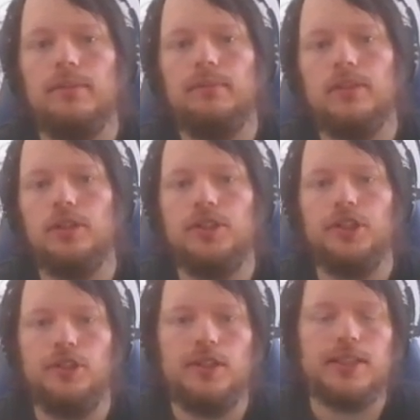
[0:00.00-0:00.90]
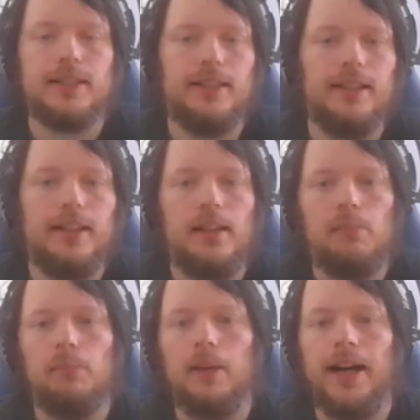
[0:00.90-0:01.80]
two dudes,
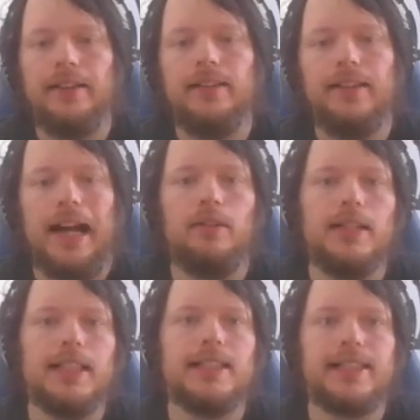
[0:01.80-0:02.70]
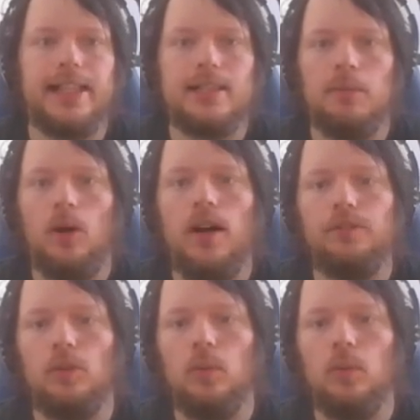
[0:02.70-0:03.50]
but now we can Schism off,